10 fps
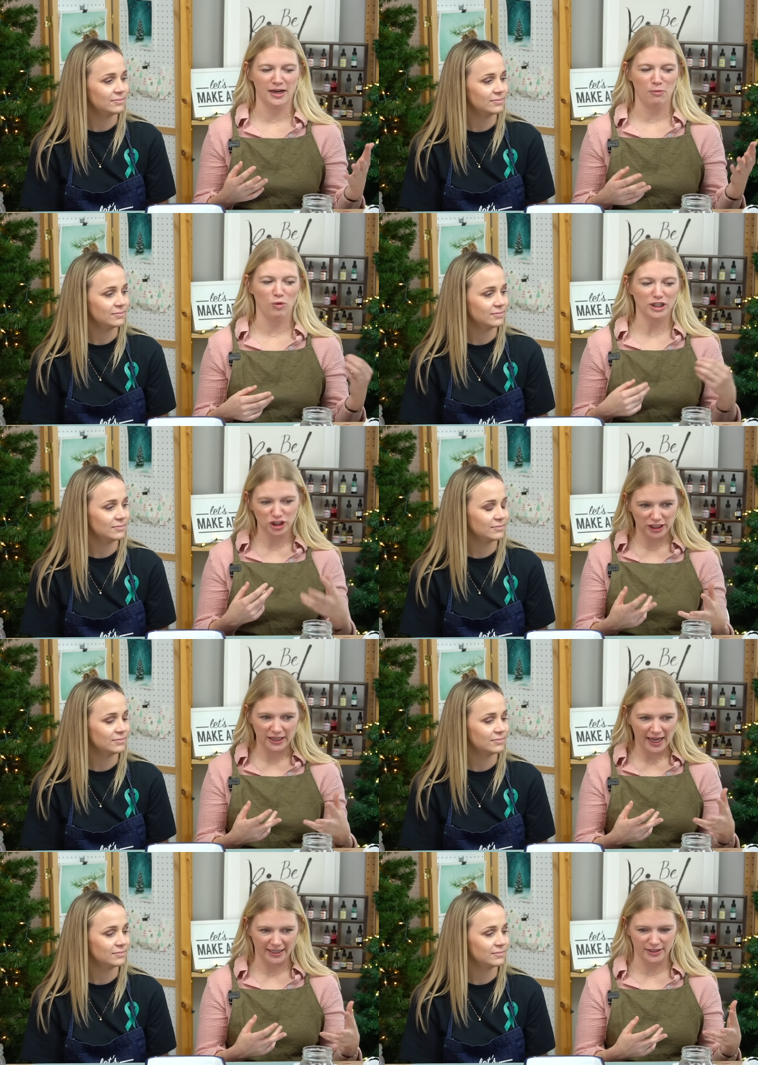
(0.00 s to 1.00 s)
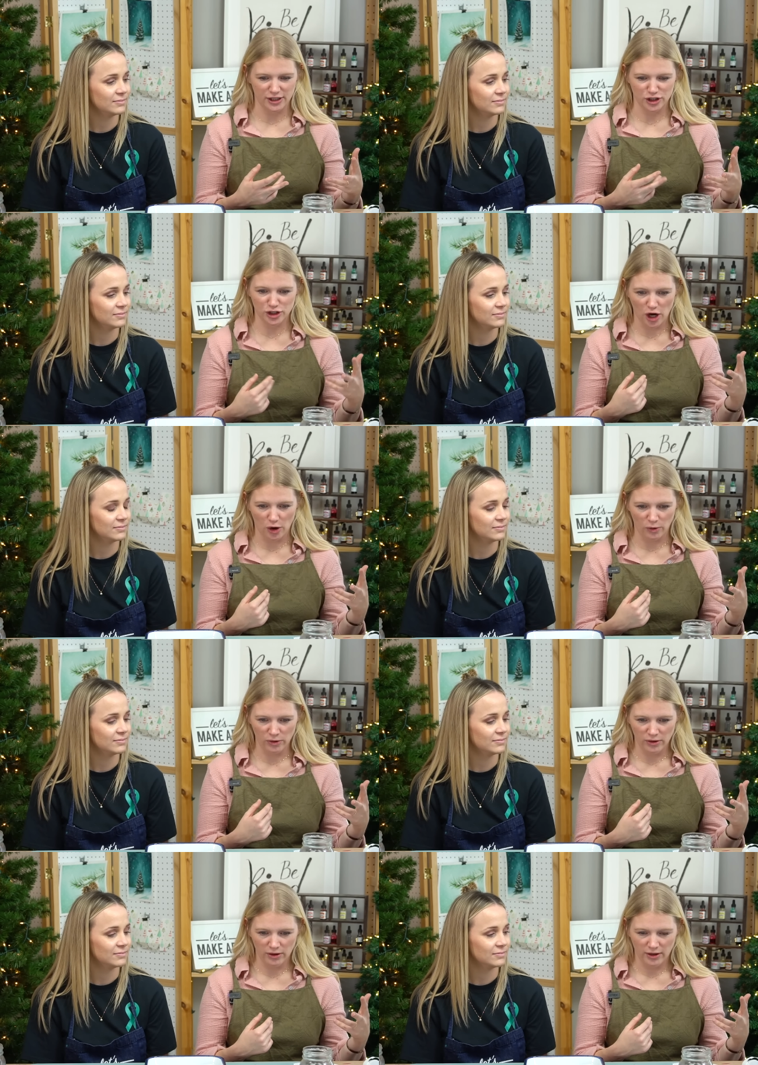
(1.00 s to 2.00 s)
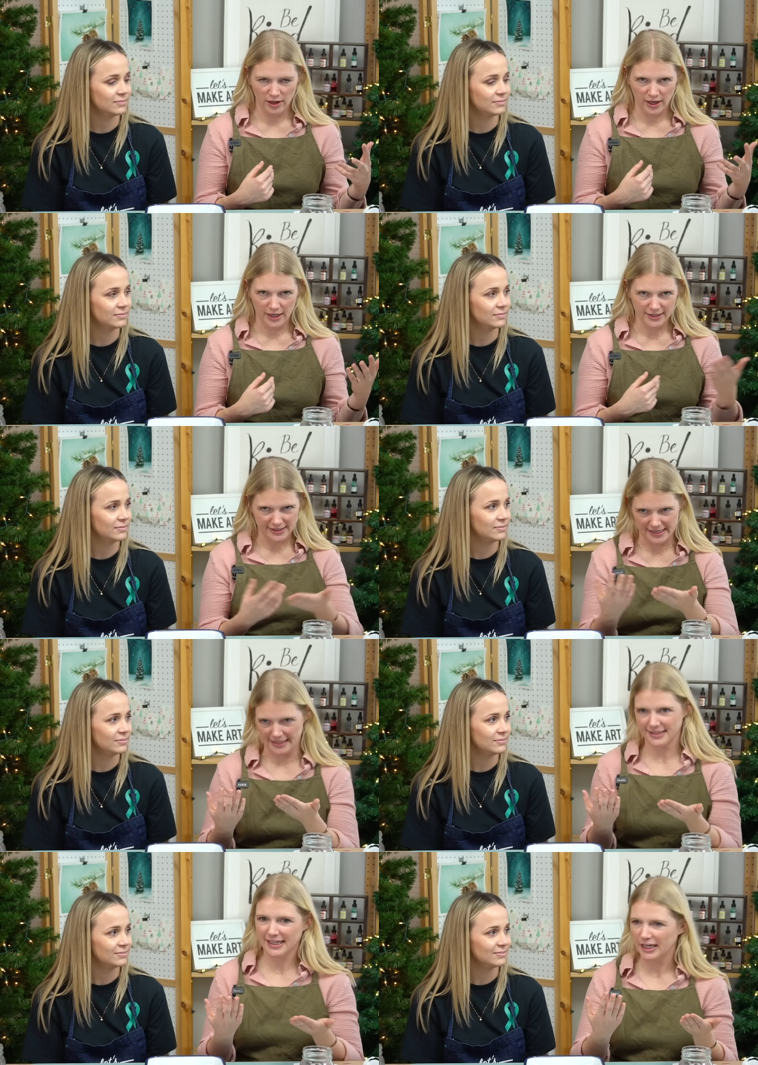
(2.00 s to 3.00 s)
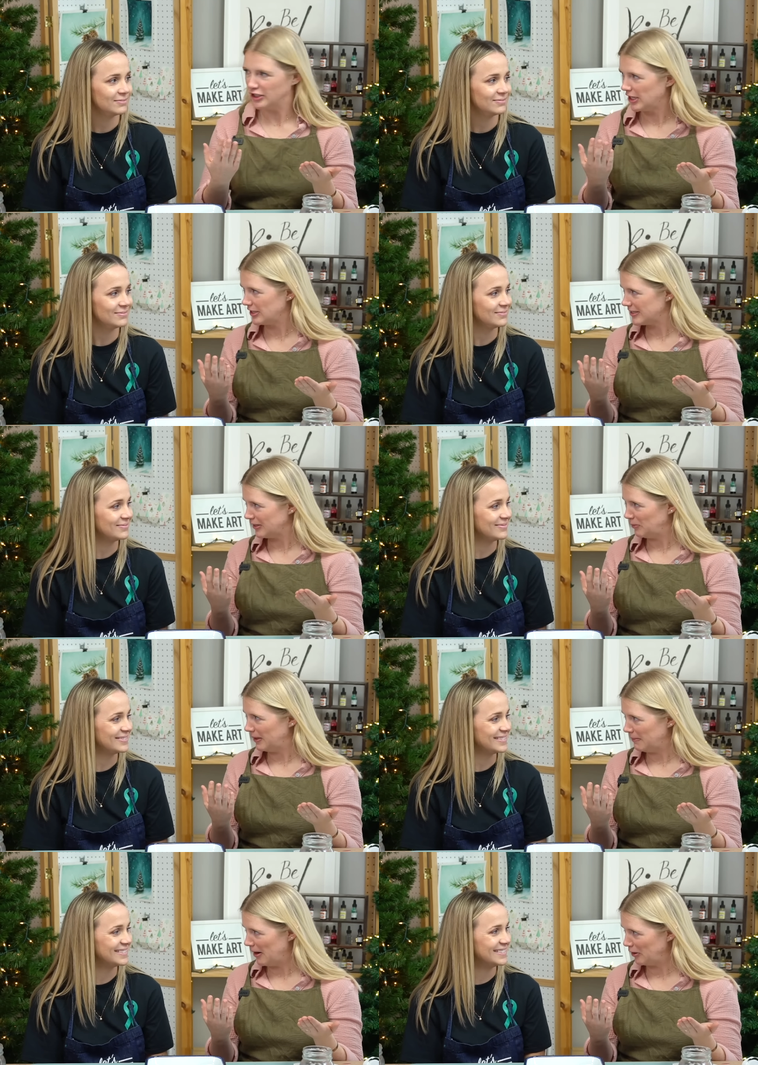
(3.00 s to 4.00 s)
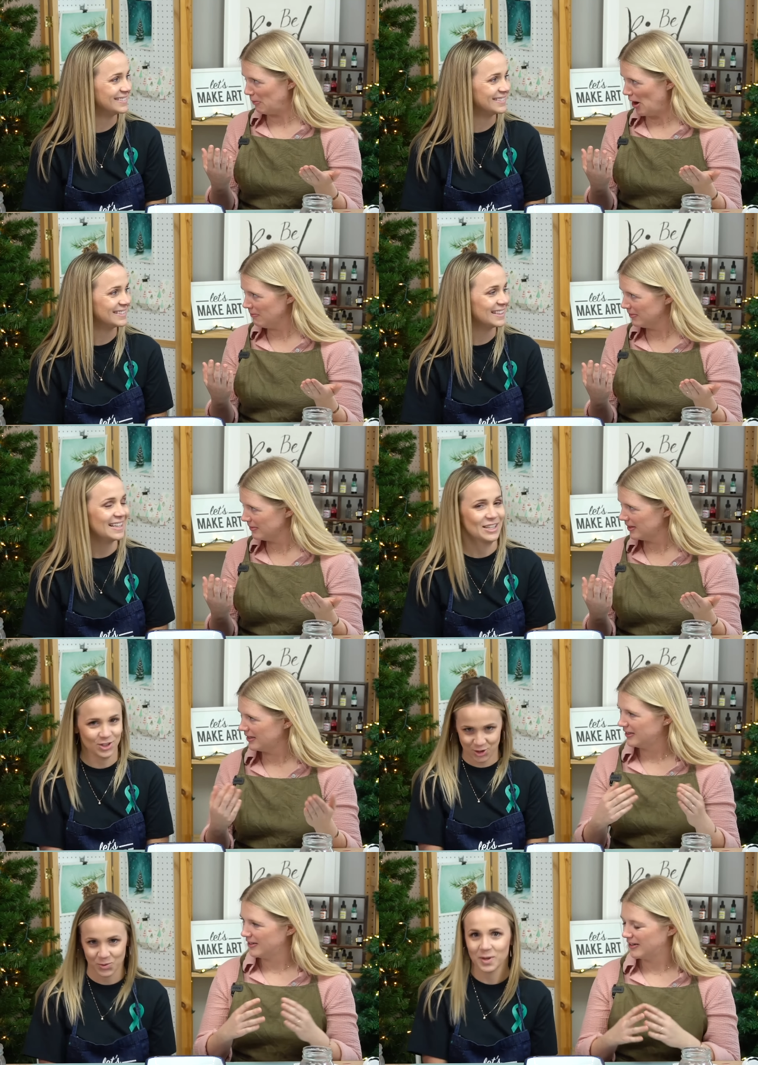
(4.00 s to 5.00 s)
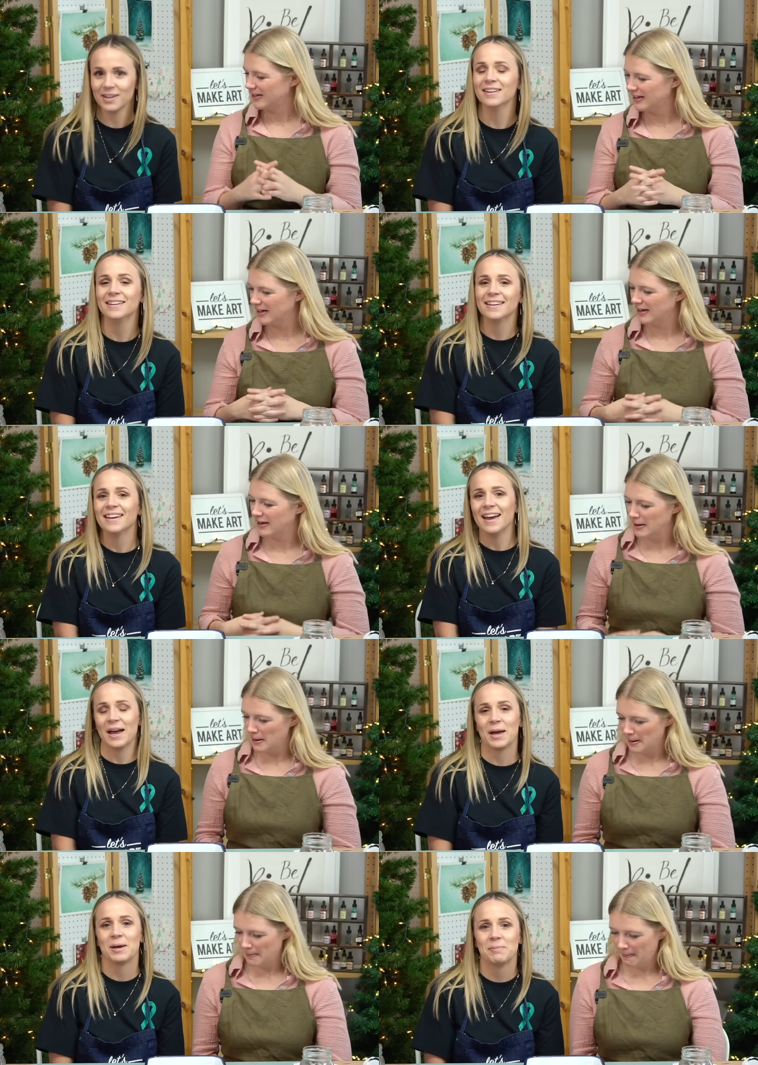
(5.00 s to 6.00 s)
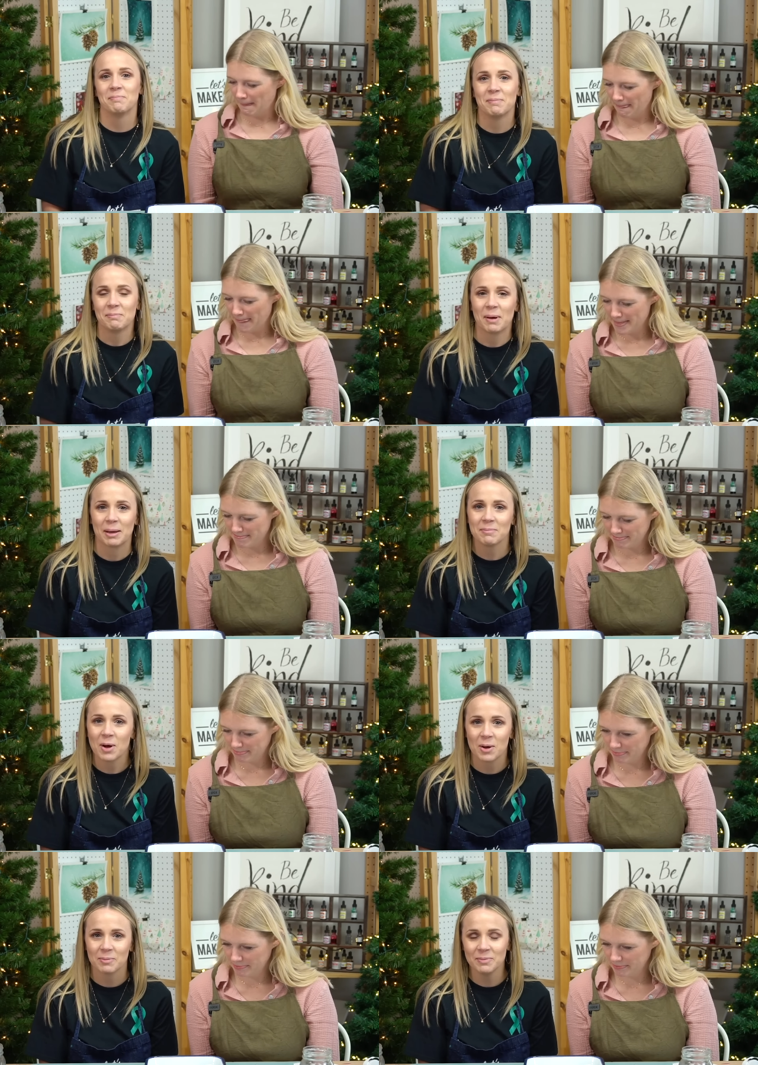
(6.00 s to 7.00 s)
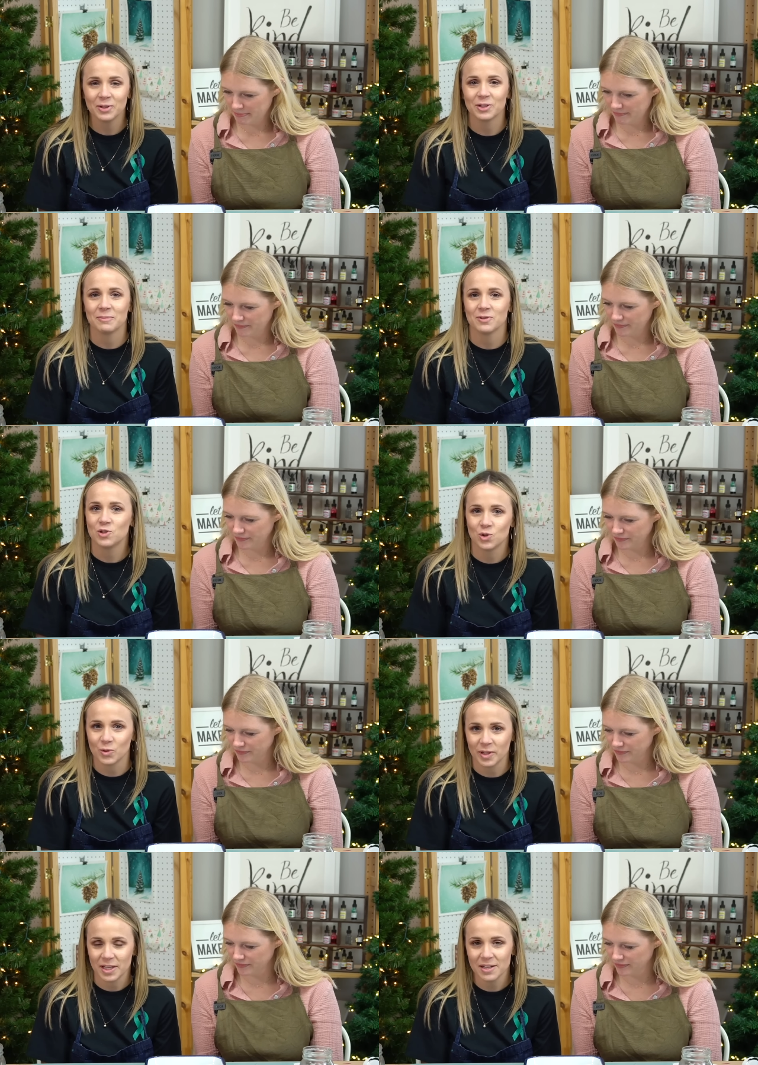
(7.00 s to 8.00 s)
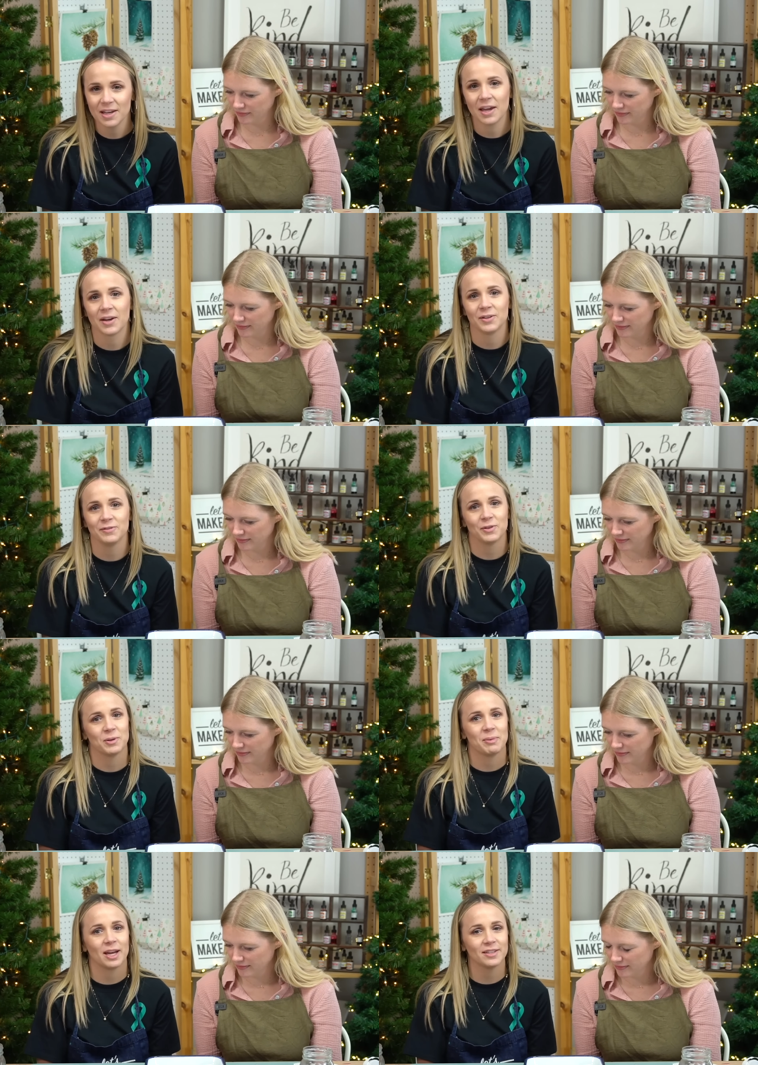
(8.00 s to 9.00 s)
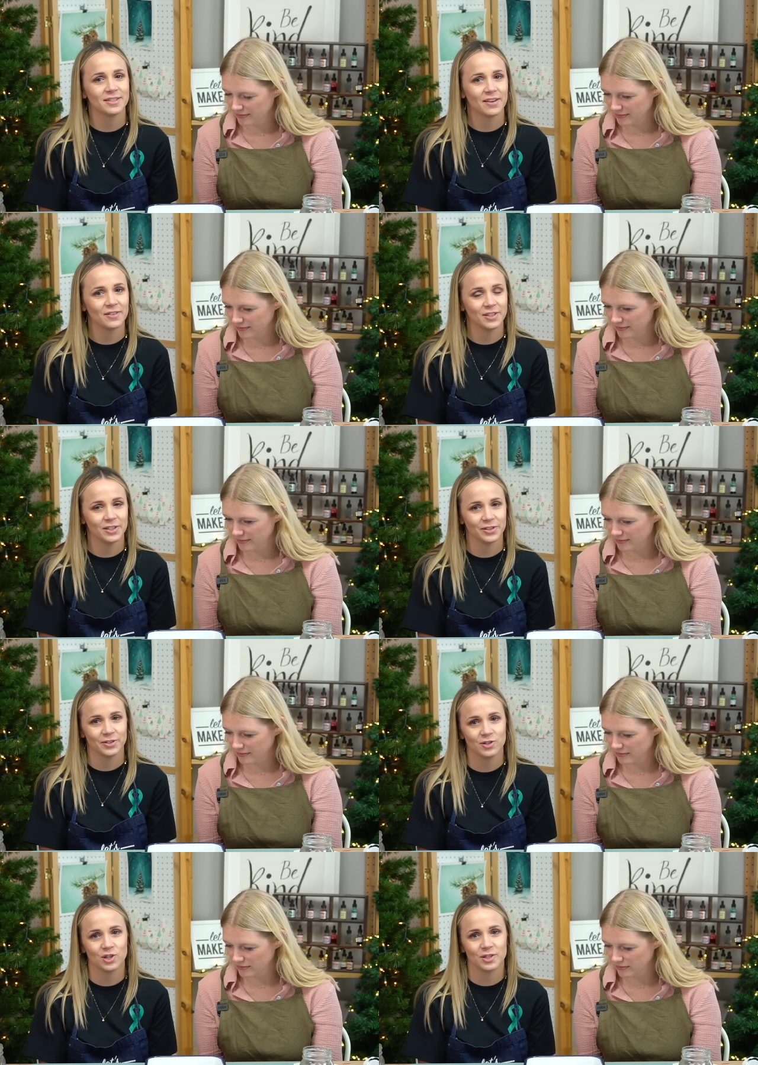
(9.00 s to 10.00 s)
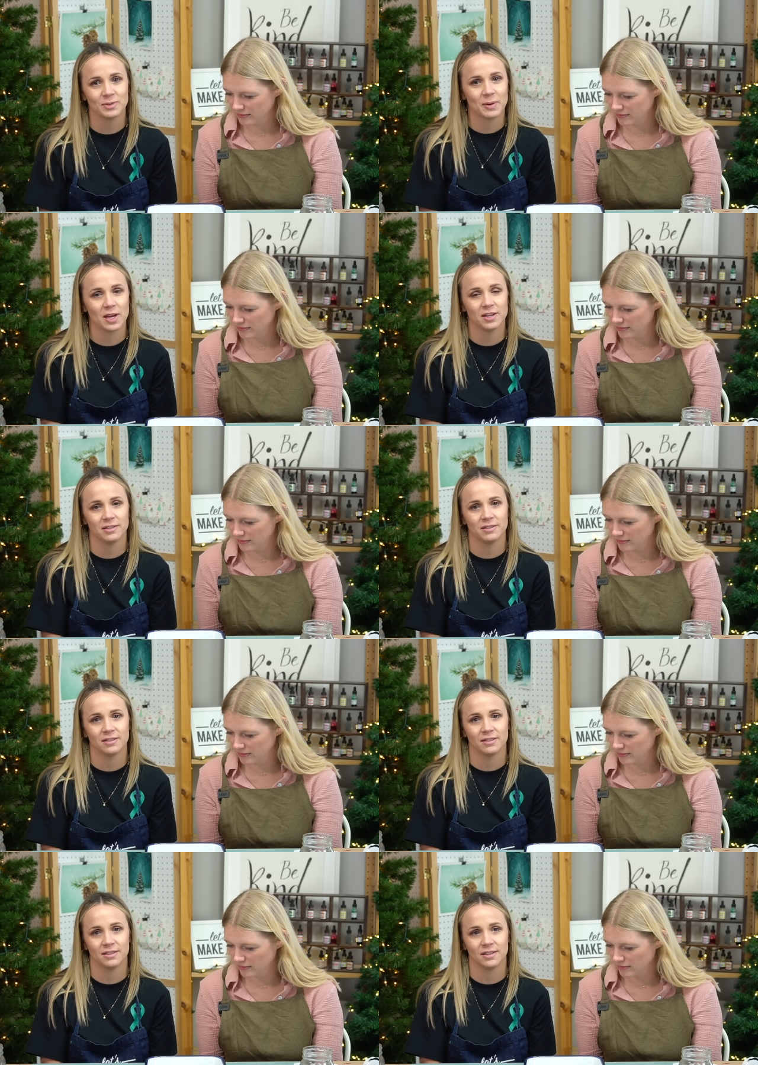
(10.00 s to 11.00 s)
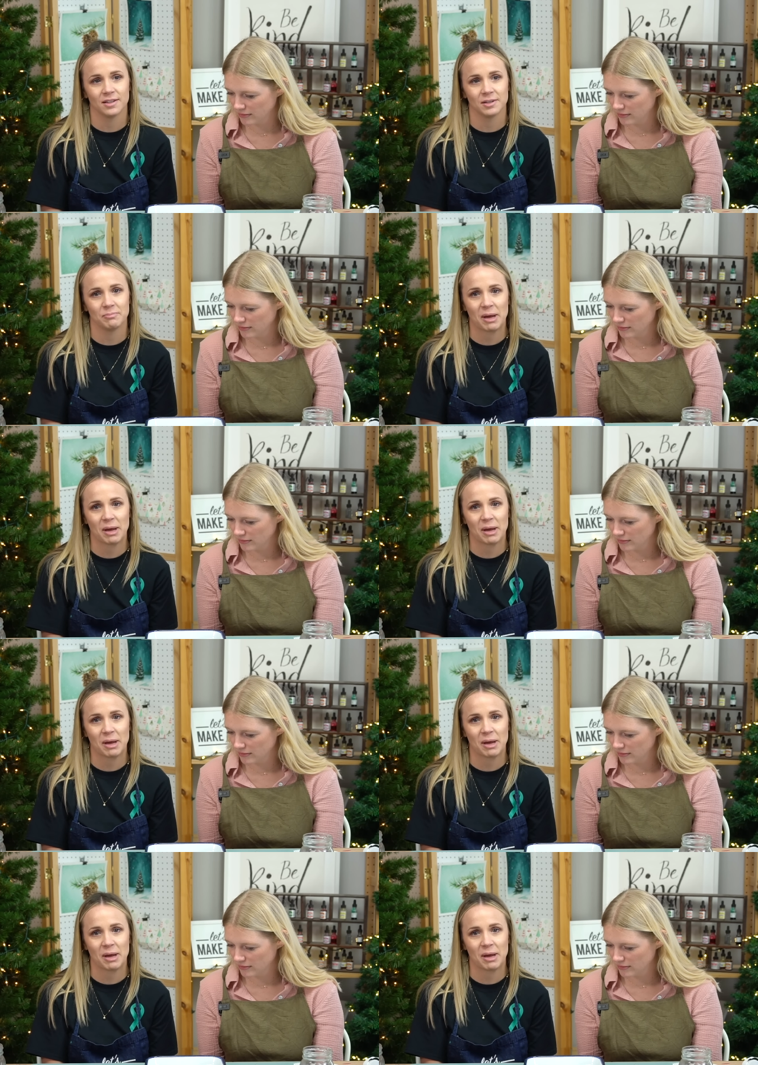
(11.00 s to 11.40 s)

Speaker 1: um, what she likes. So, Stacy, can you tell us a little bit about your mom? Sure.
Speaker 2: Um, my mom, her name is Julie, and for the past seven years, she's been uh,